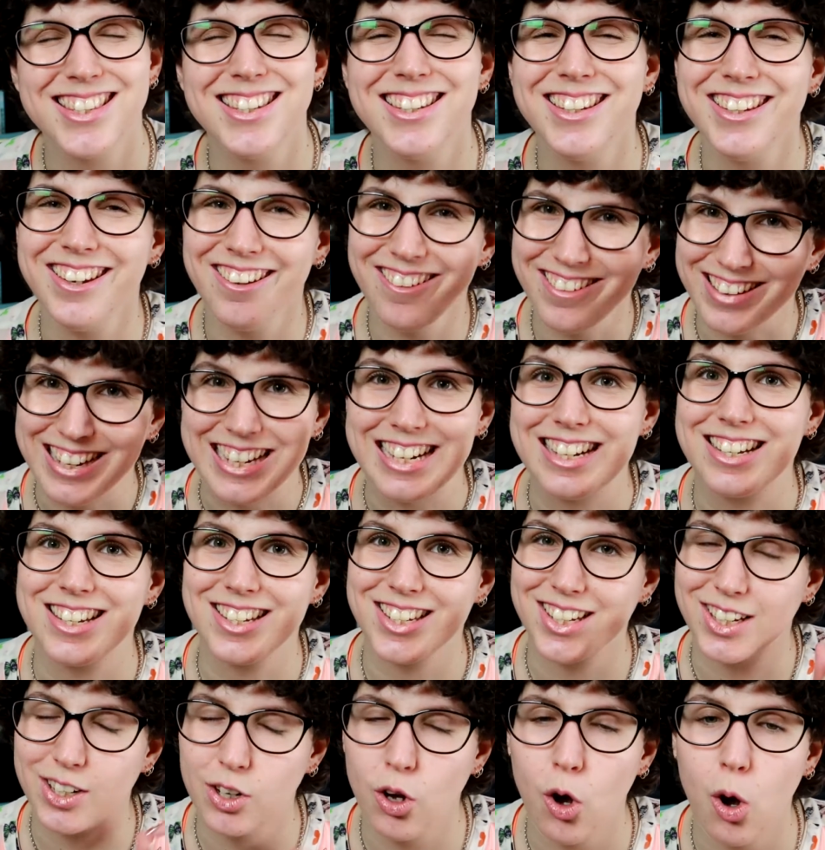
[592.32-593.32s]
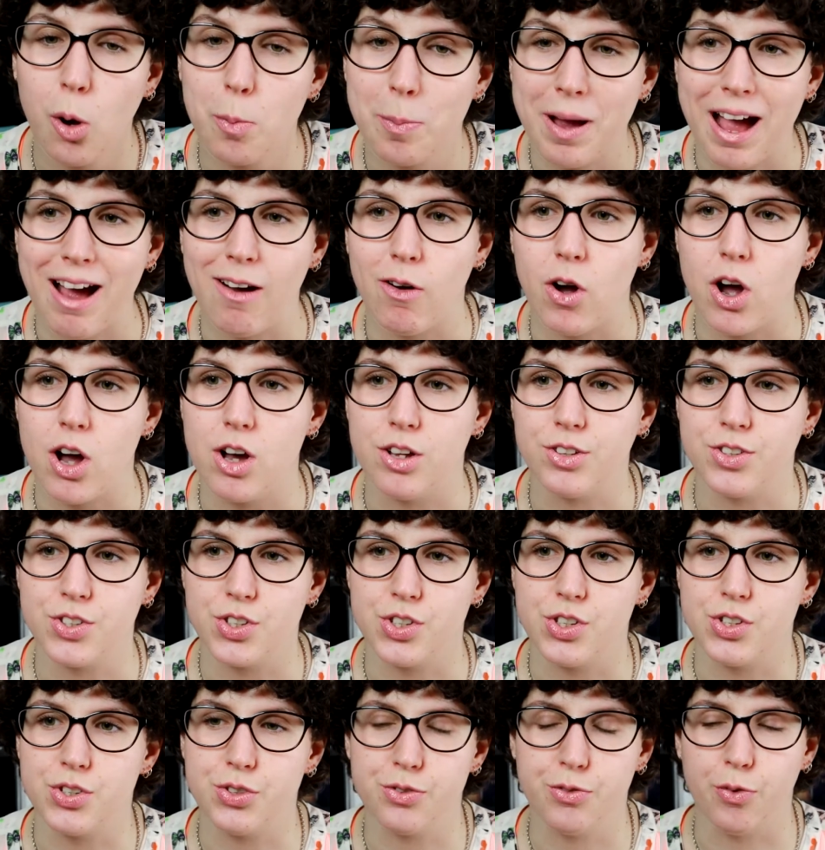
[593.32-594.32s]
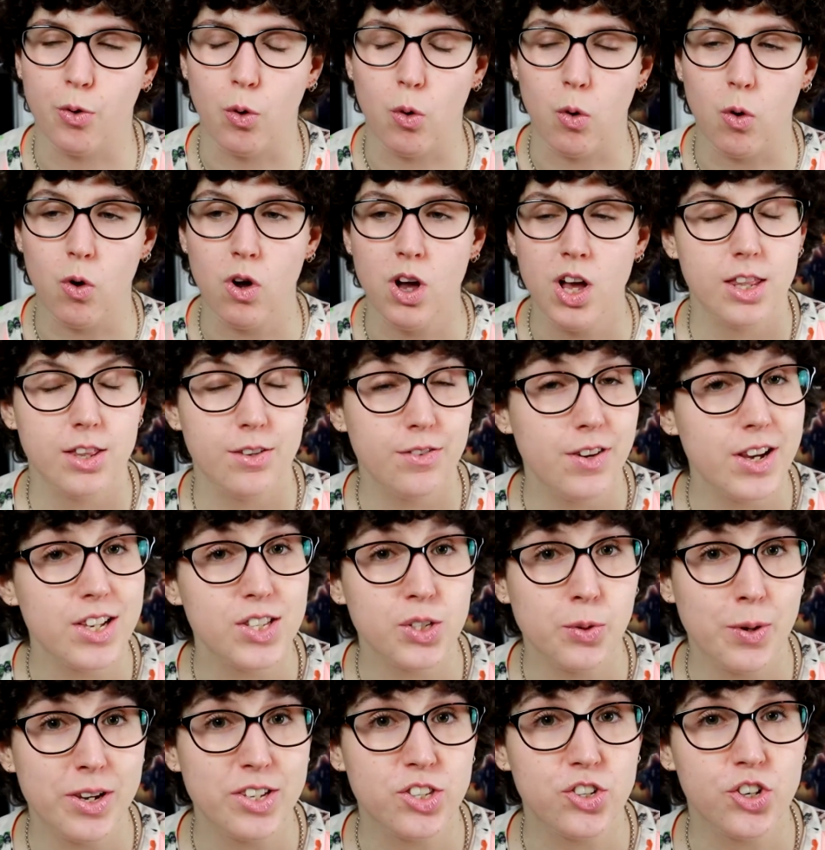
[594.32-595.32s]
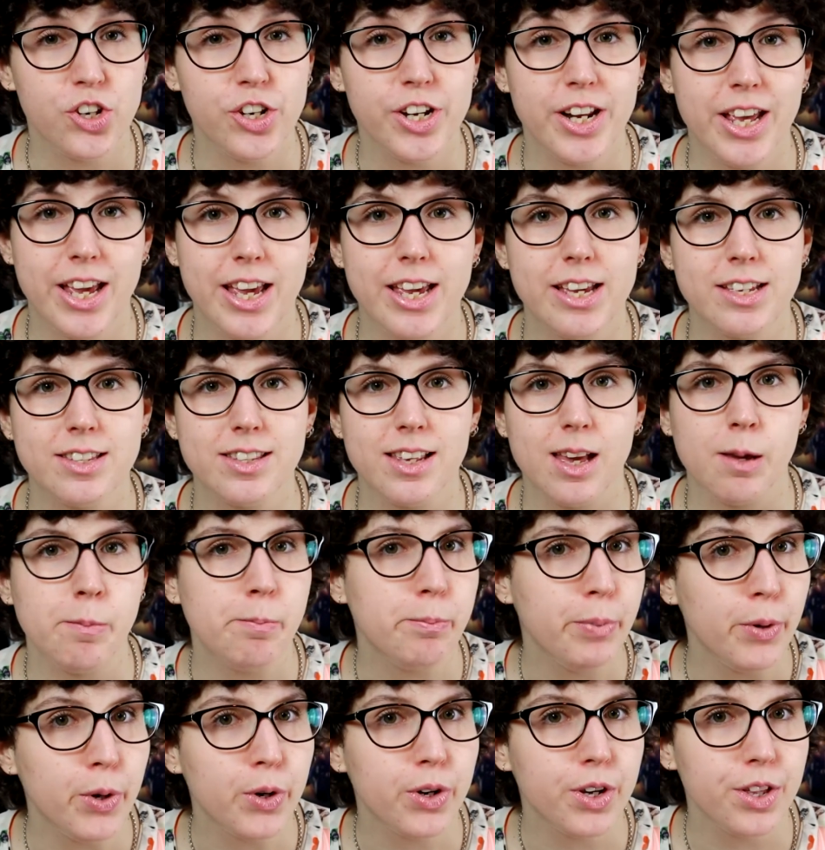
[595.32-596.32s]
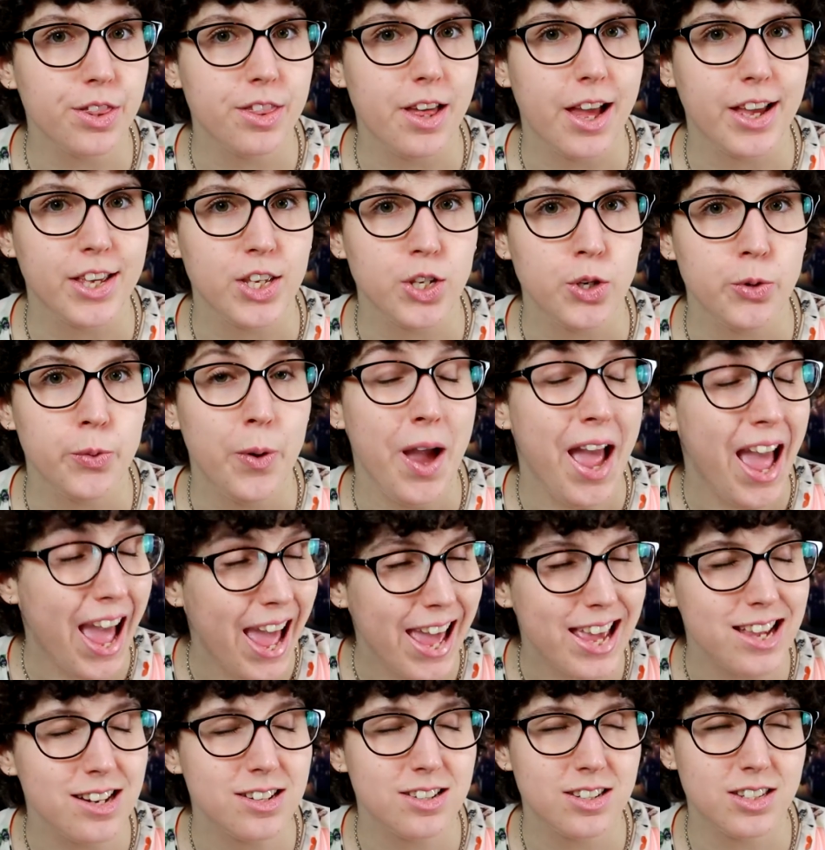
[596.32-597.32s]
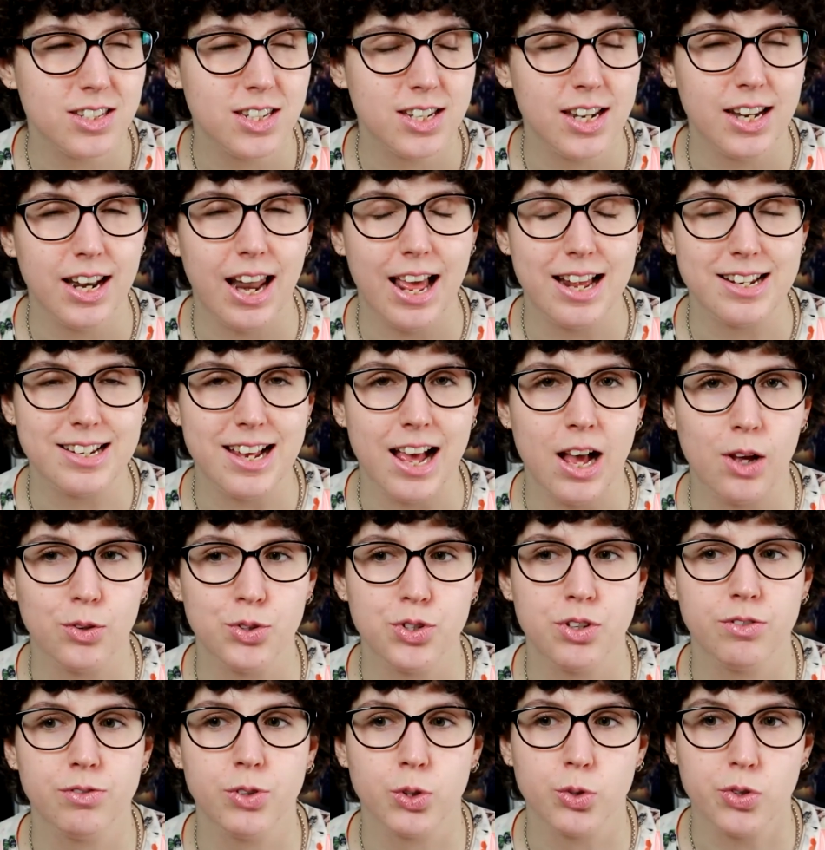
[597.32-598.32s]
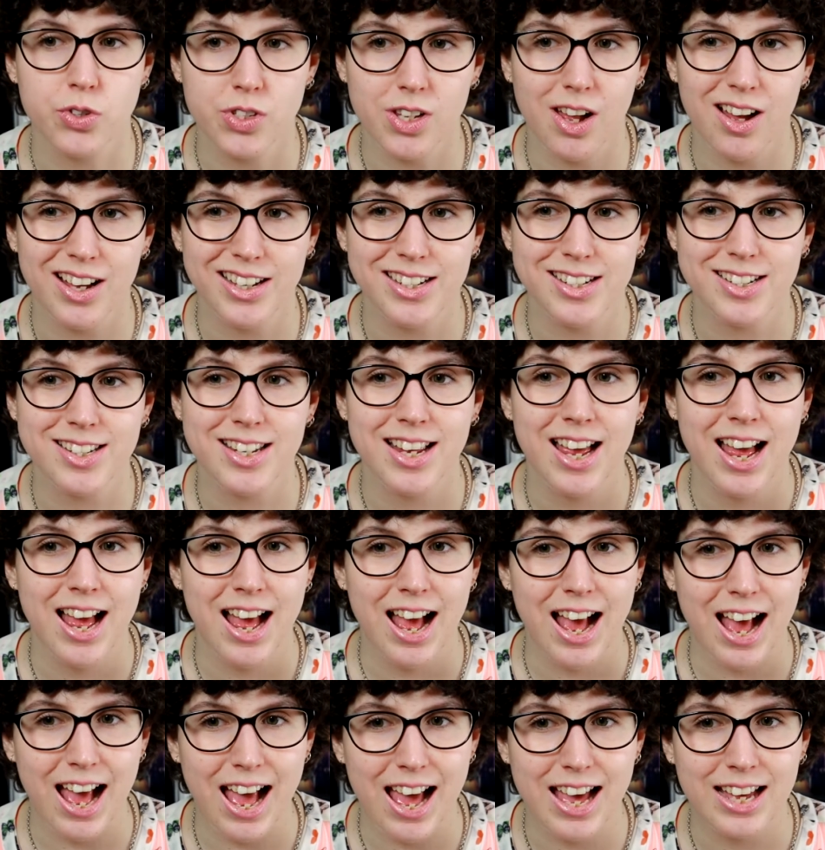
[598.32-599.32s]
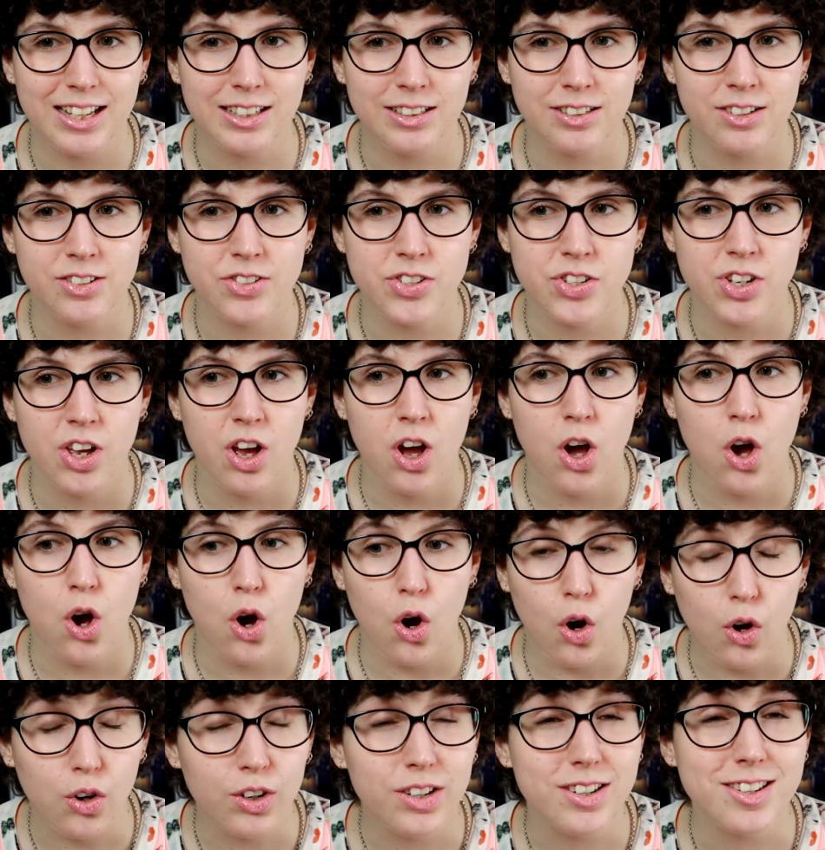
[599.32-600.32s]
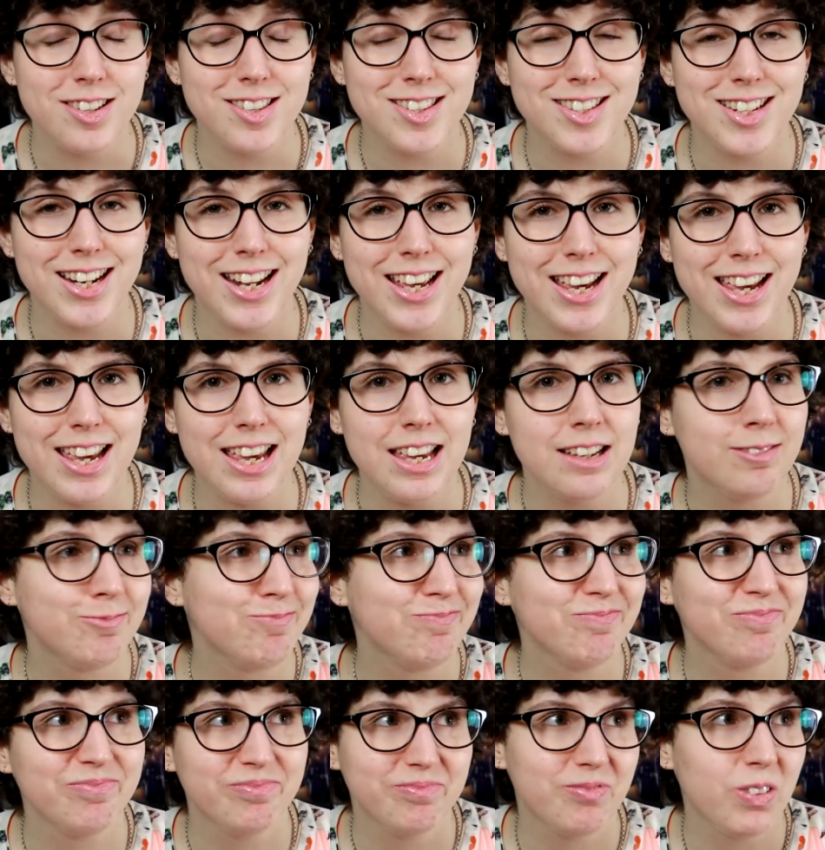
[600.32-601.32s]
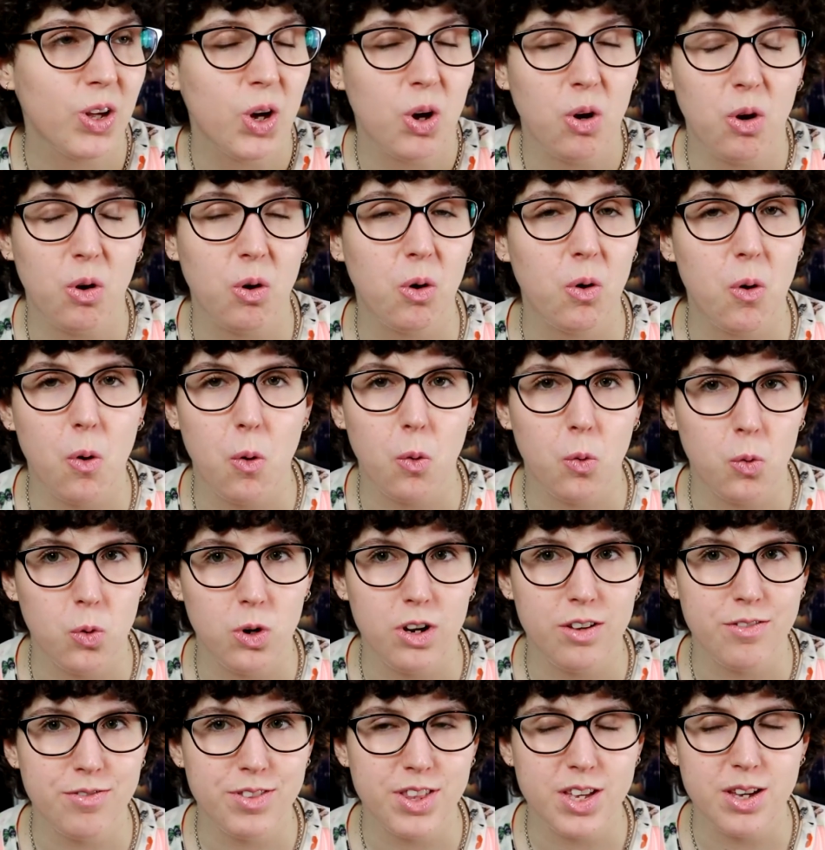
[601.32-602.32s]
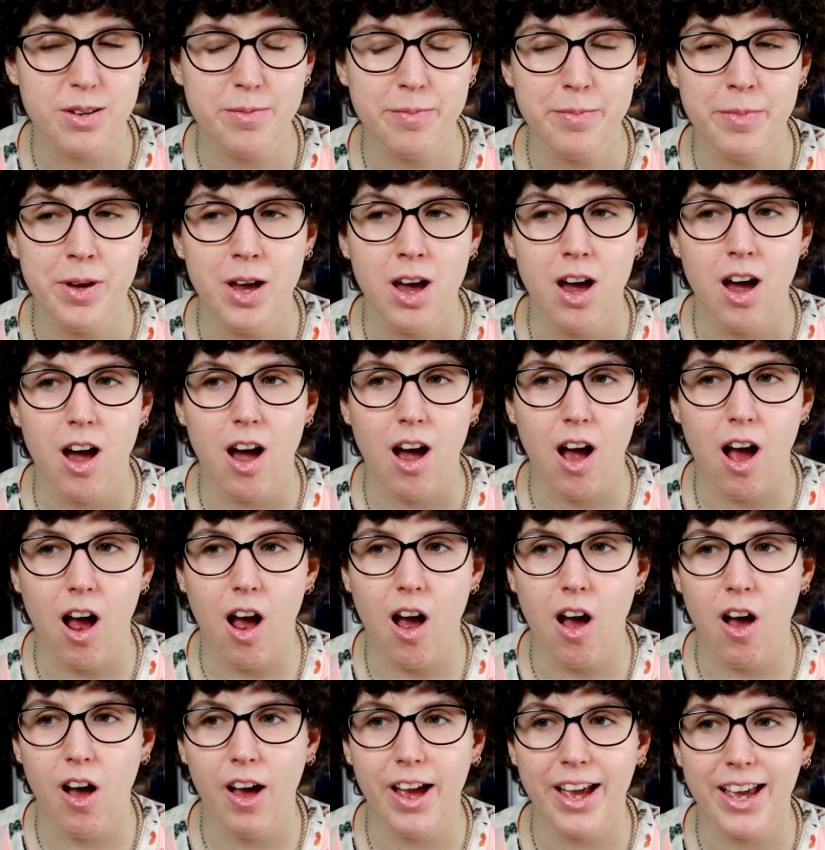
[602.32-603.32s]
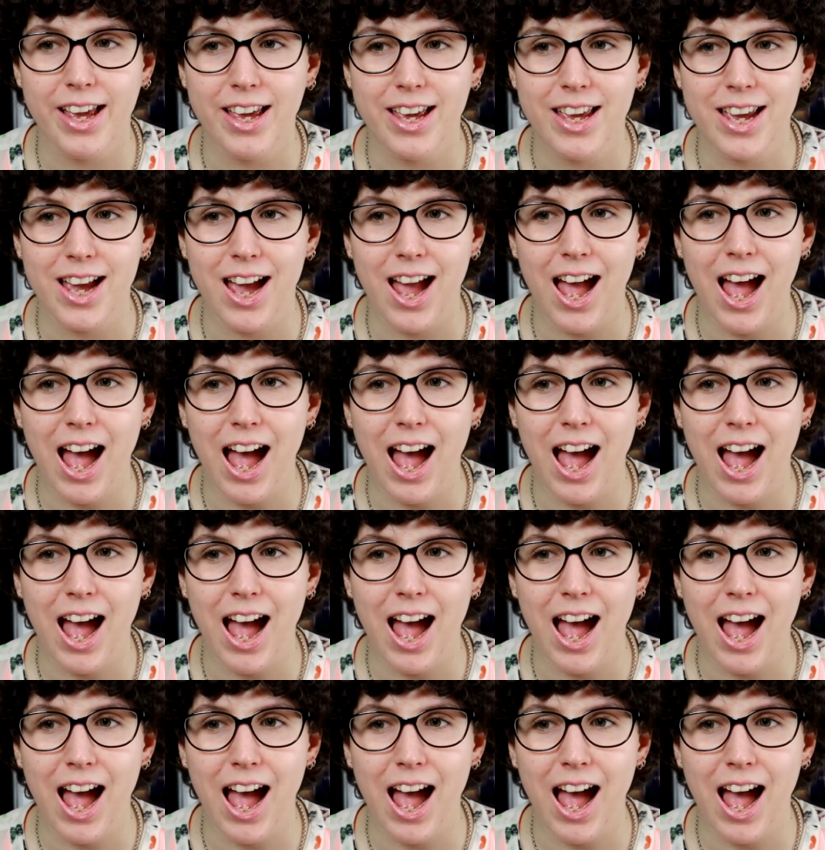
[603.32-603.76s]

slight cop-out answers for. The first question is a book that you hate to let out of your sight, and honestly, all of them. I